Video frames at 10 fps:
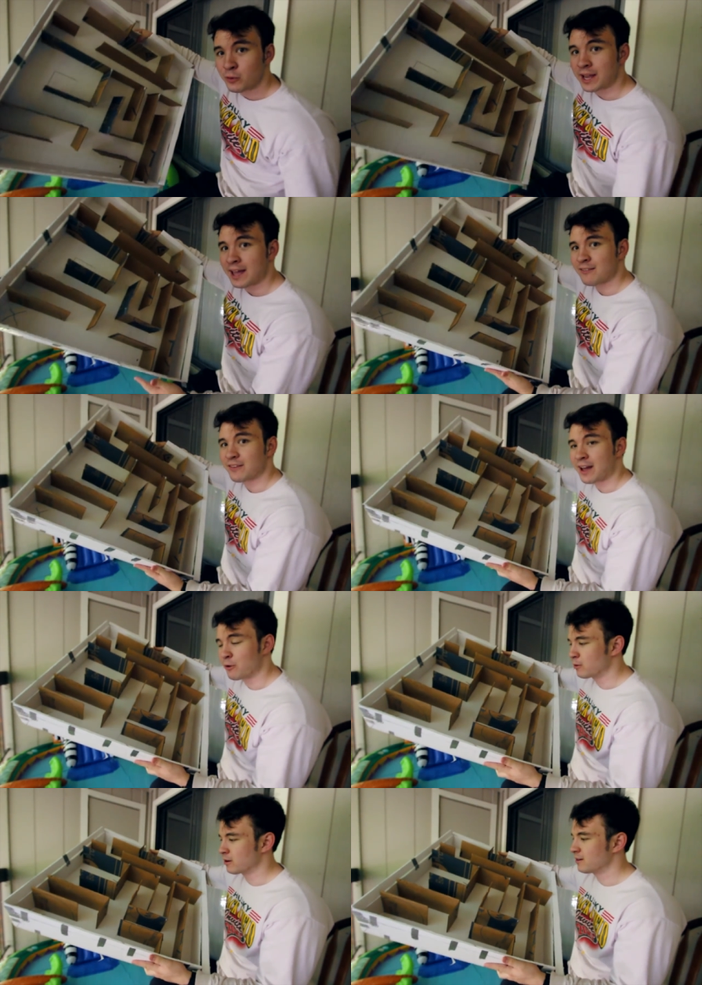we have
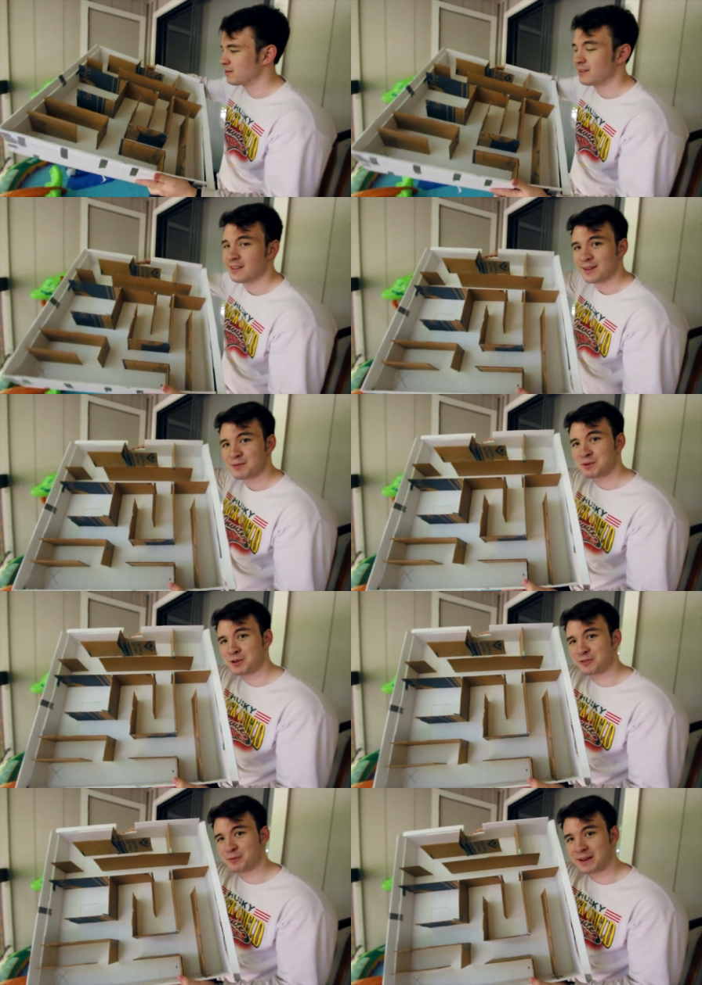our
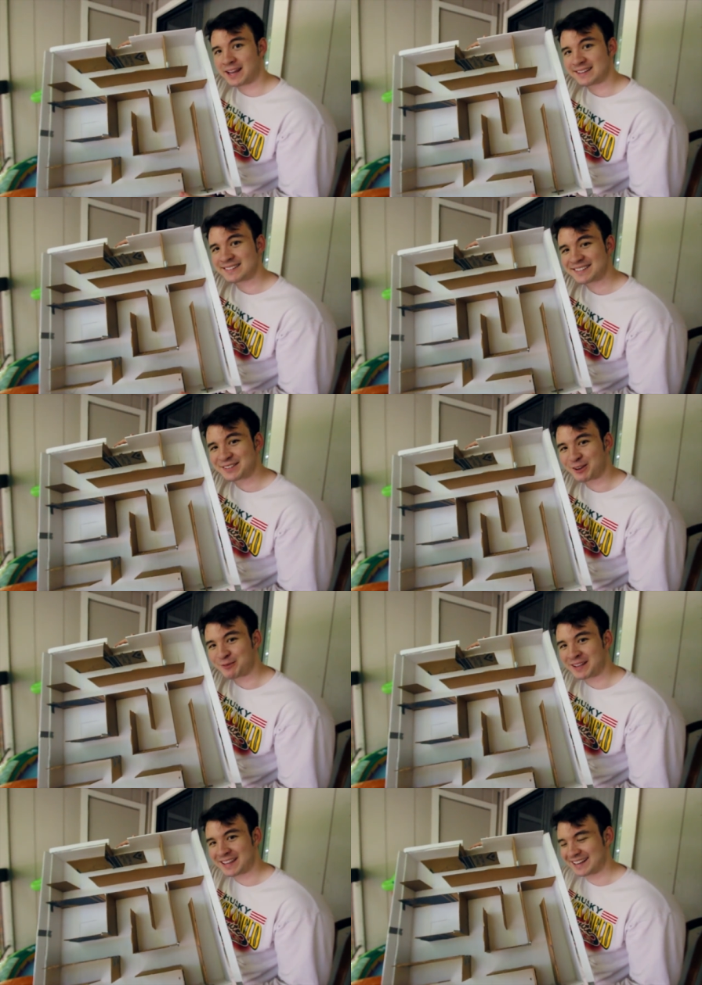beautiful maze. Took
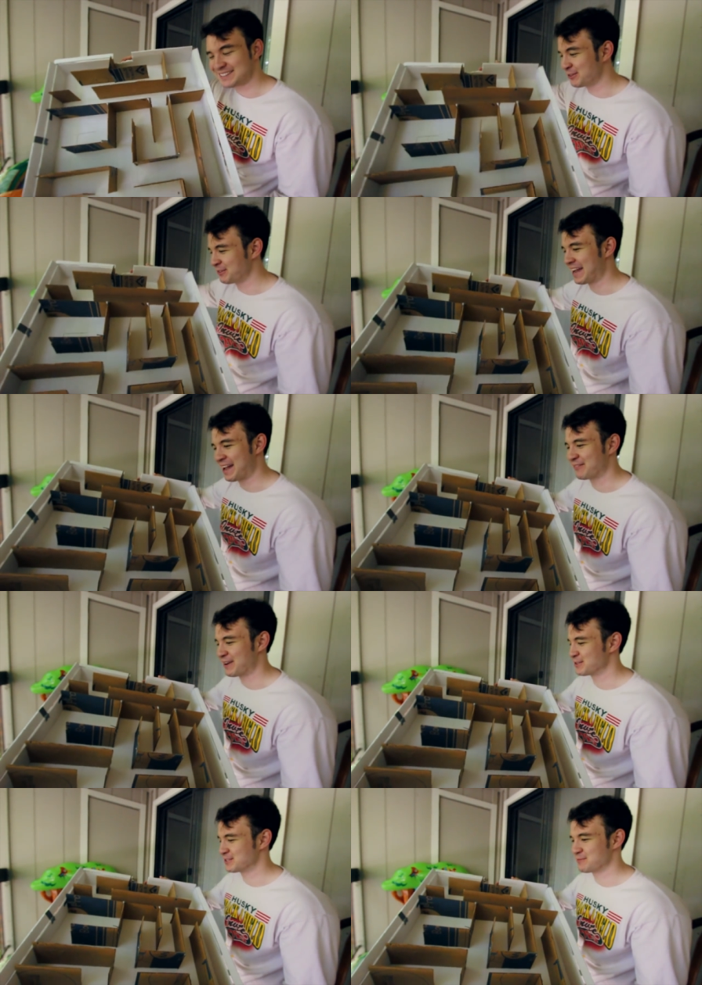me like two and a half
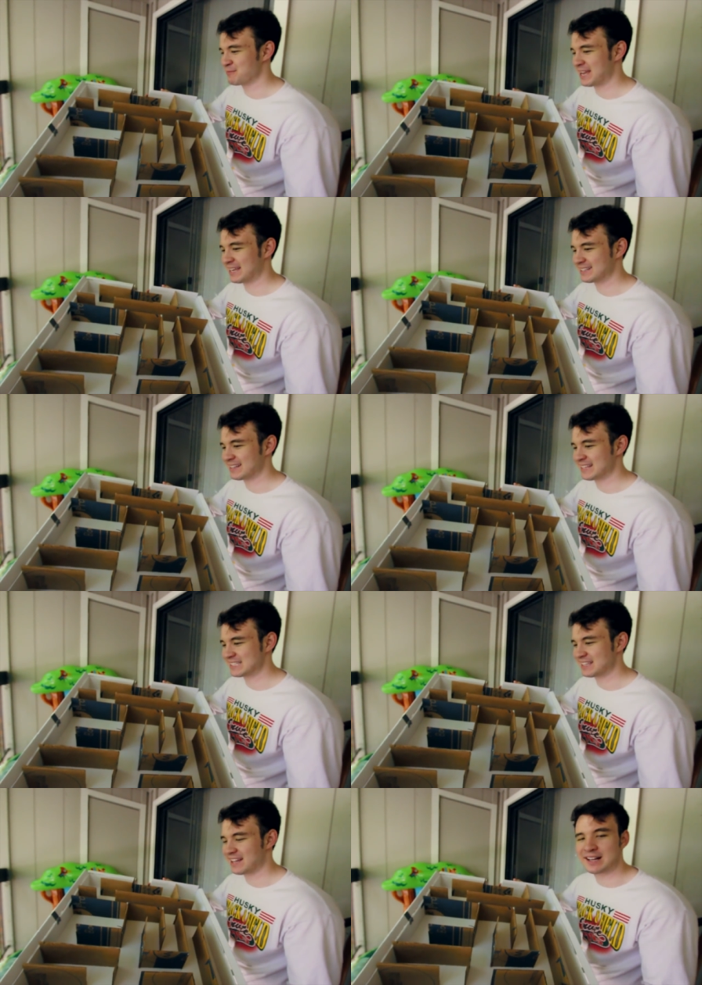hours to make and
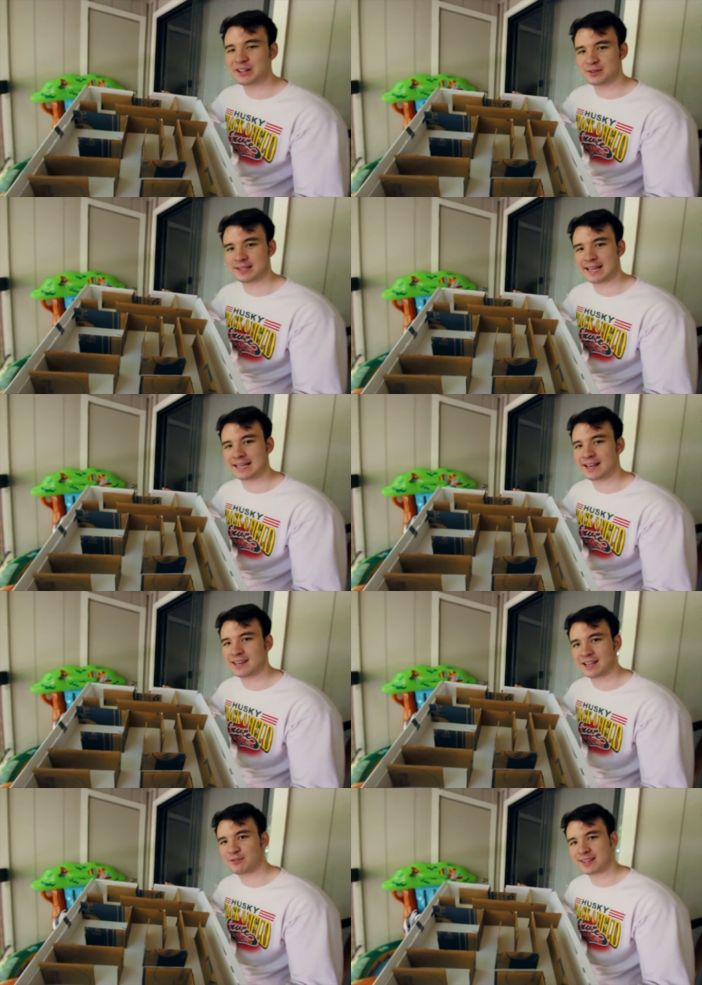that's not including like
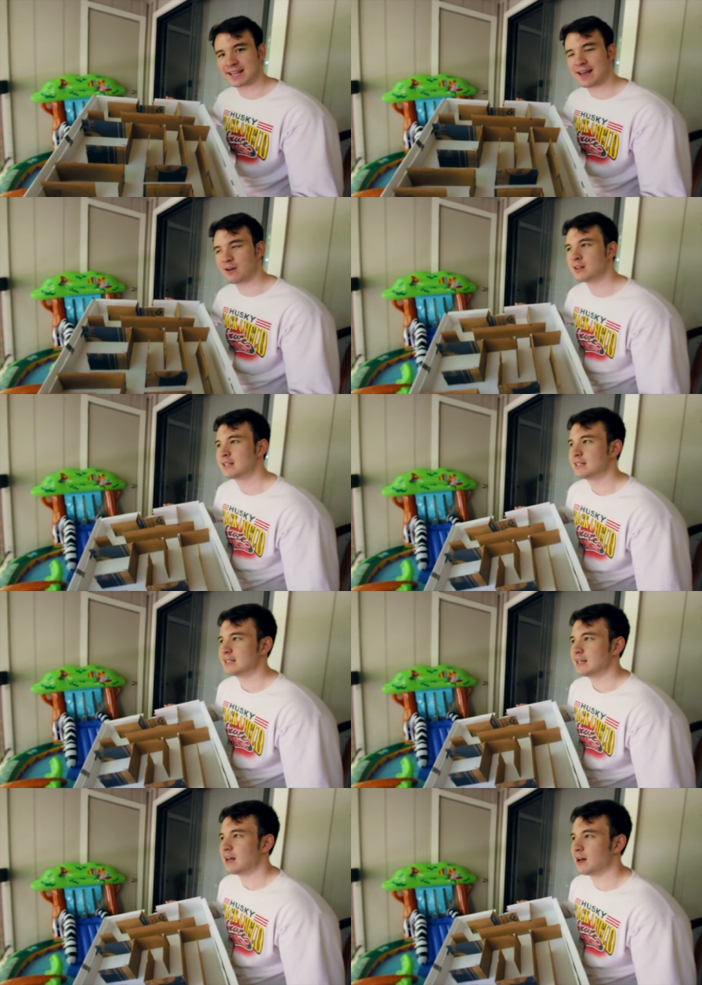cutting everything out.
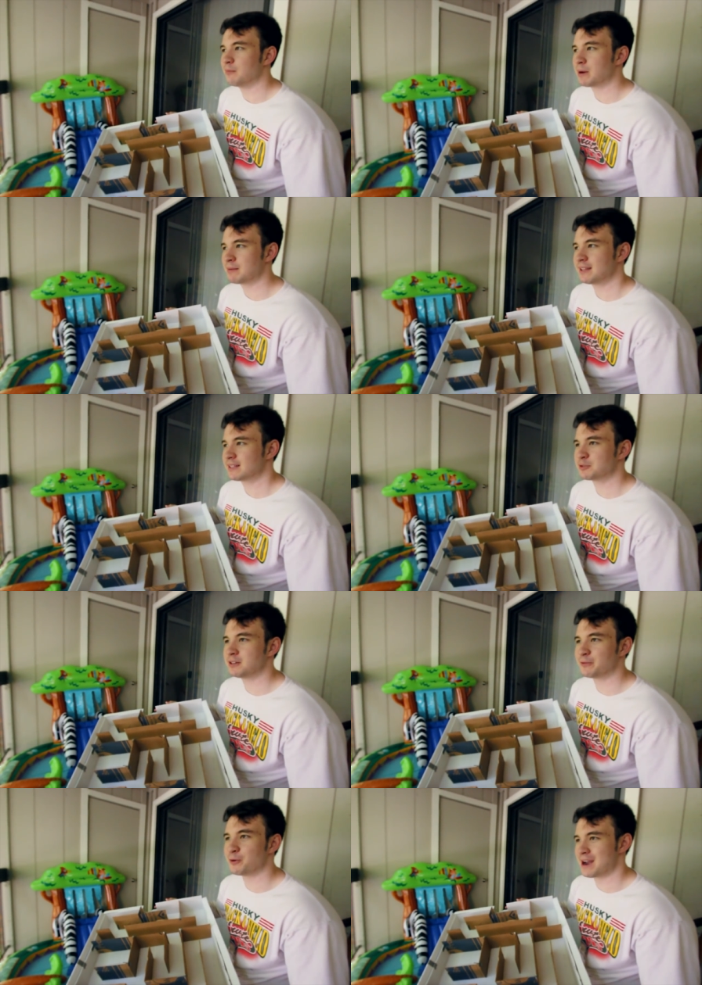Um, probably like three
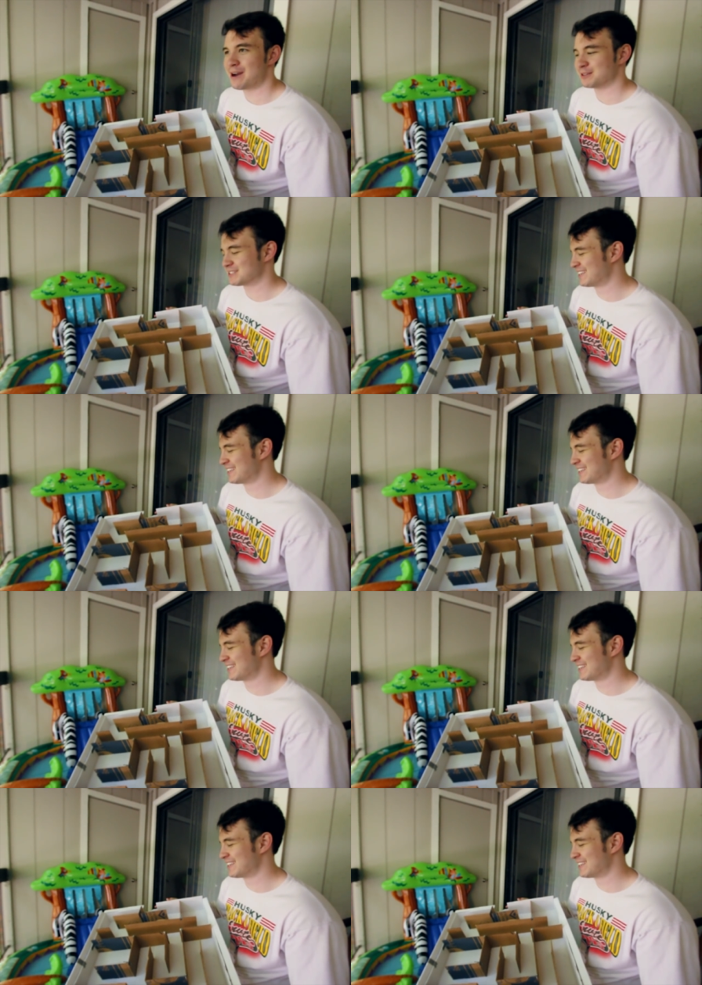to four hours.